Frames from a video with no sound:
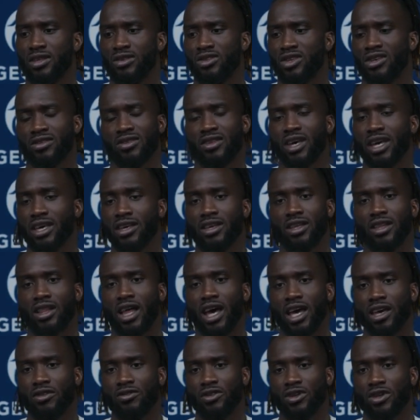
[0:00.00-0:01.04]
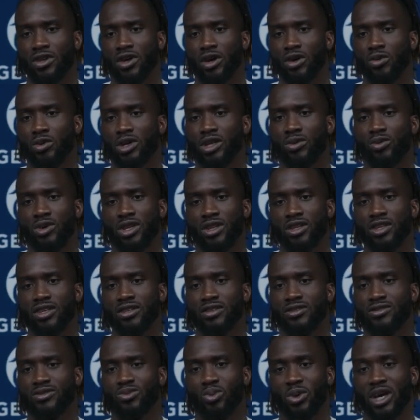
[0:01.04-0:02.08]
just like in life, you know, when
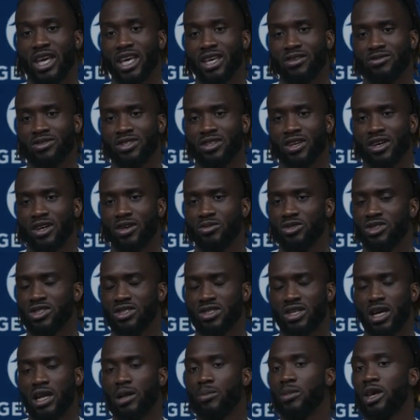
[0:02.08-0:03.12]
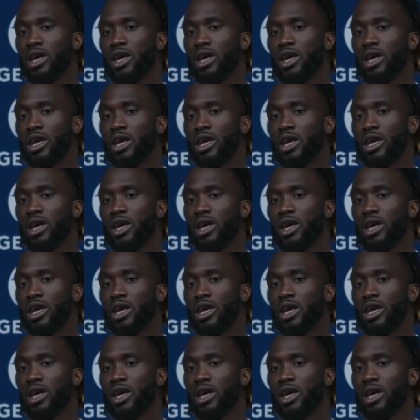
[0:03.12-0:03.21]
these waves come, you just got to